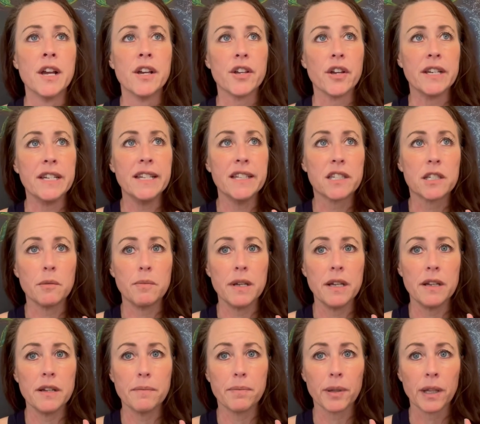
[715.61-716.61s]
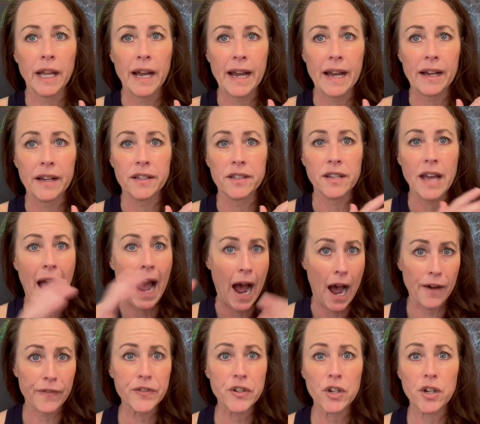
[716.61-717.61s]
It needs to be planned
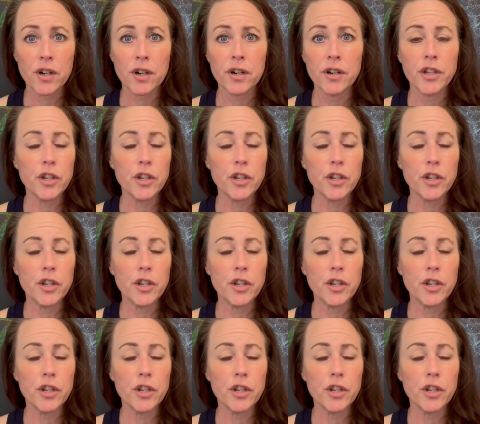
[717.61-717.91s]
after